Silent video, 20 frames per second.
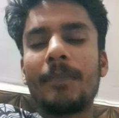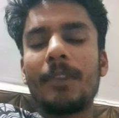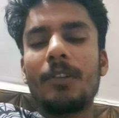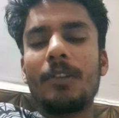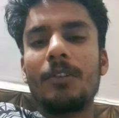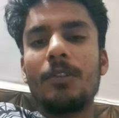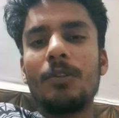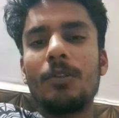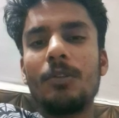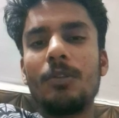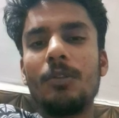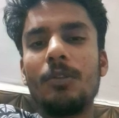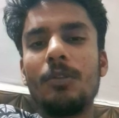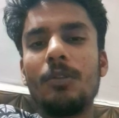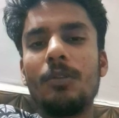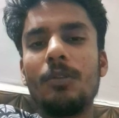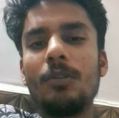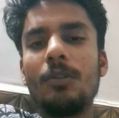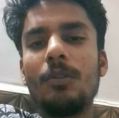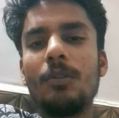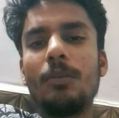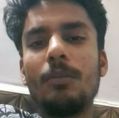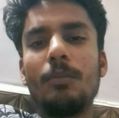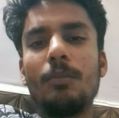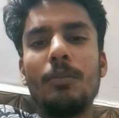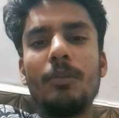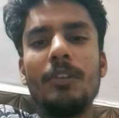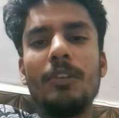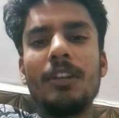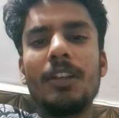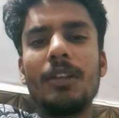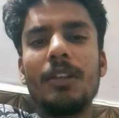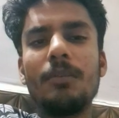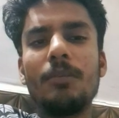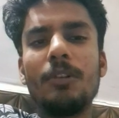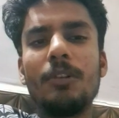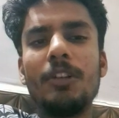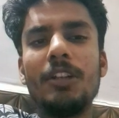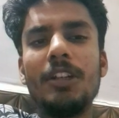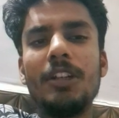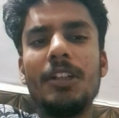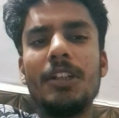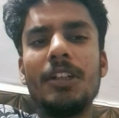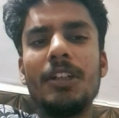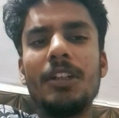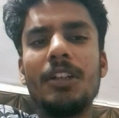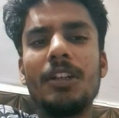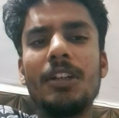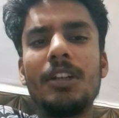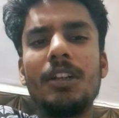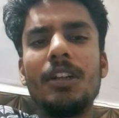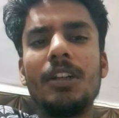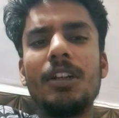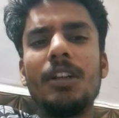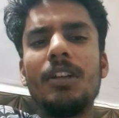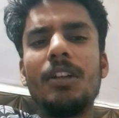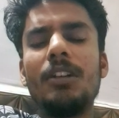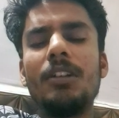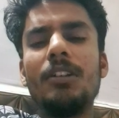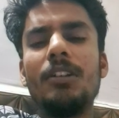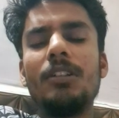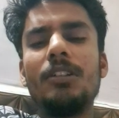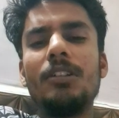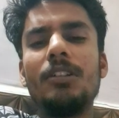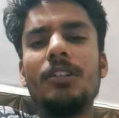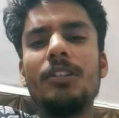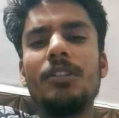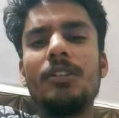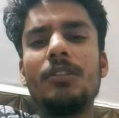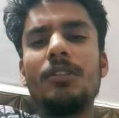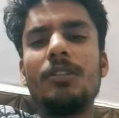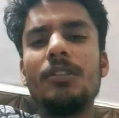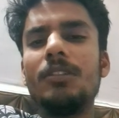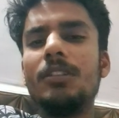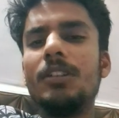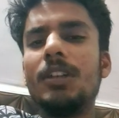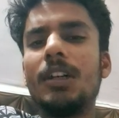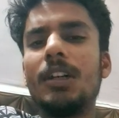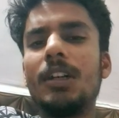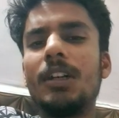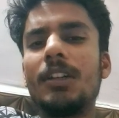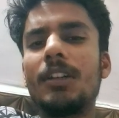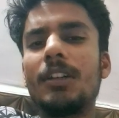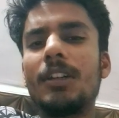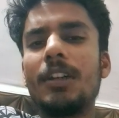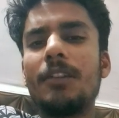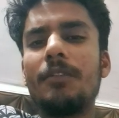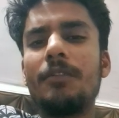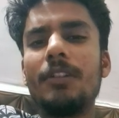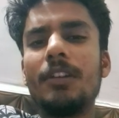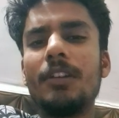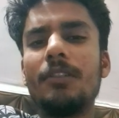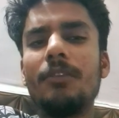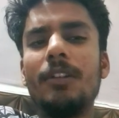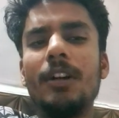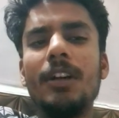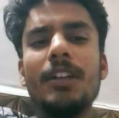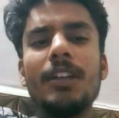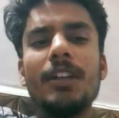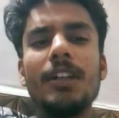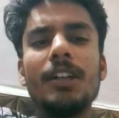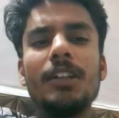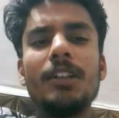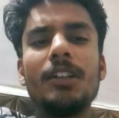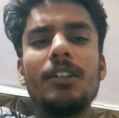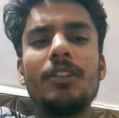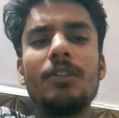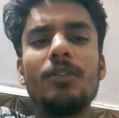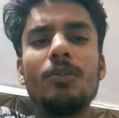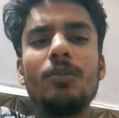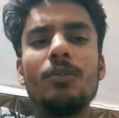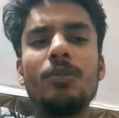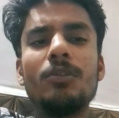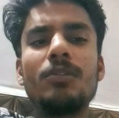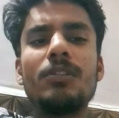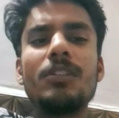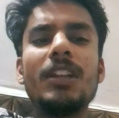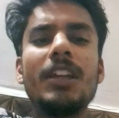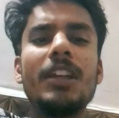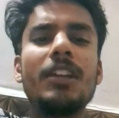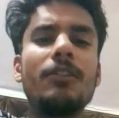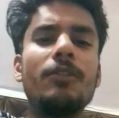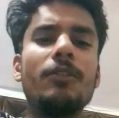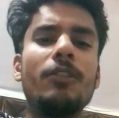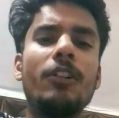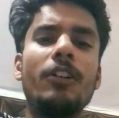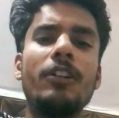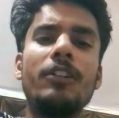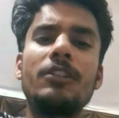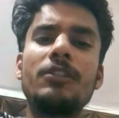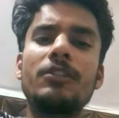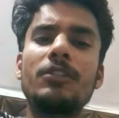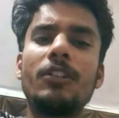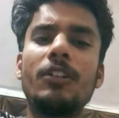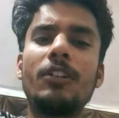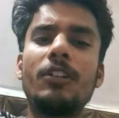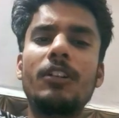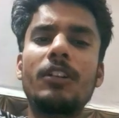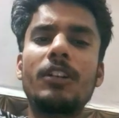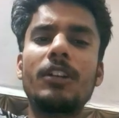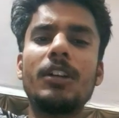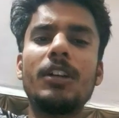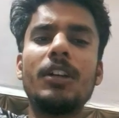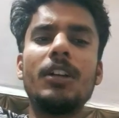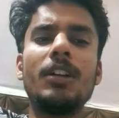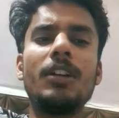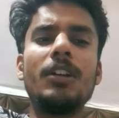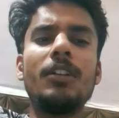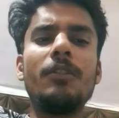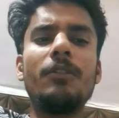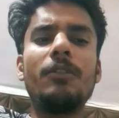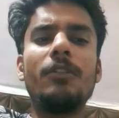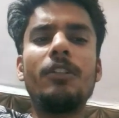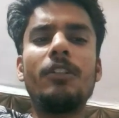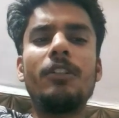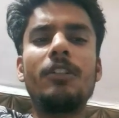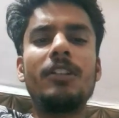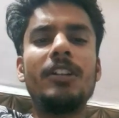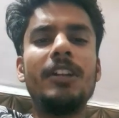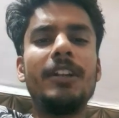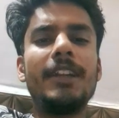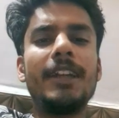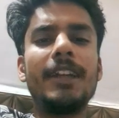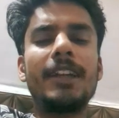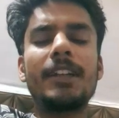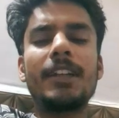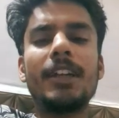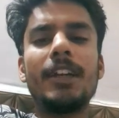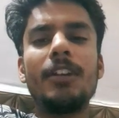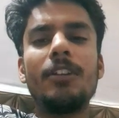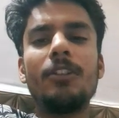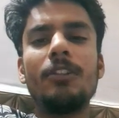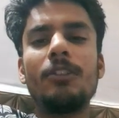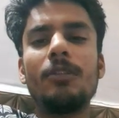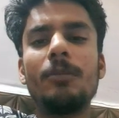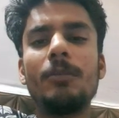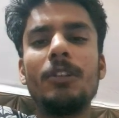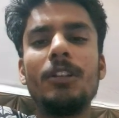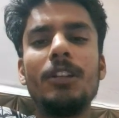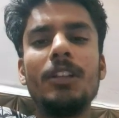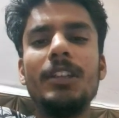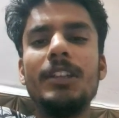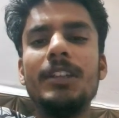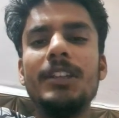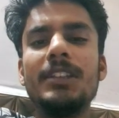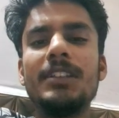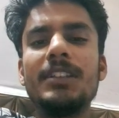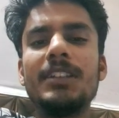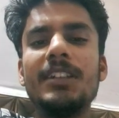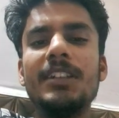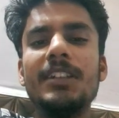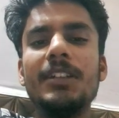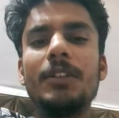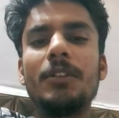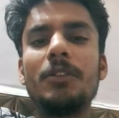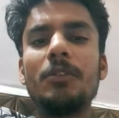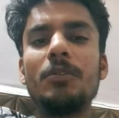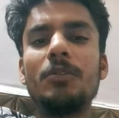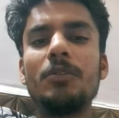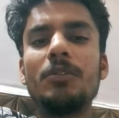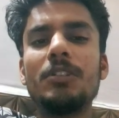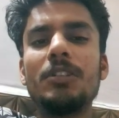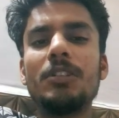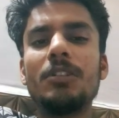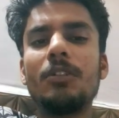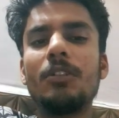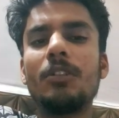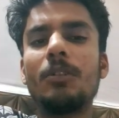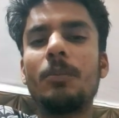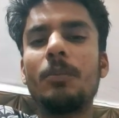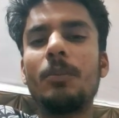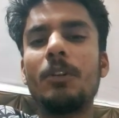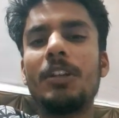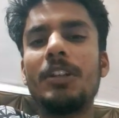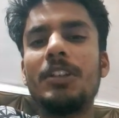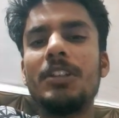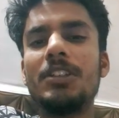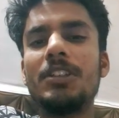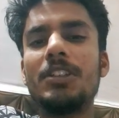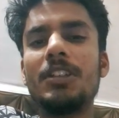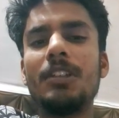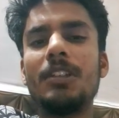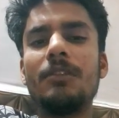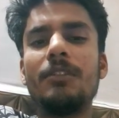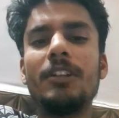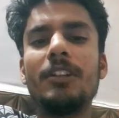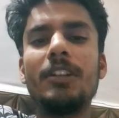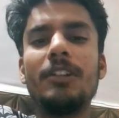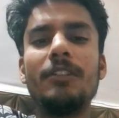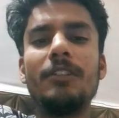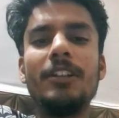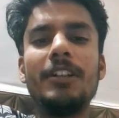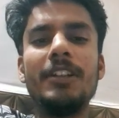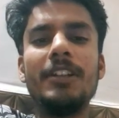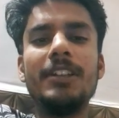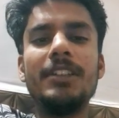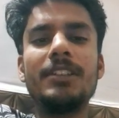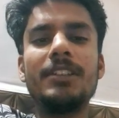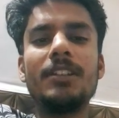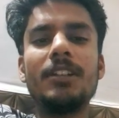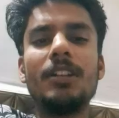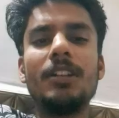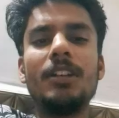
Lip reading: So we can monitor uh, the traffic by tools like Wireshark for detect anomalies, intrusion, or potential vulnerabilities.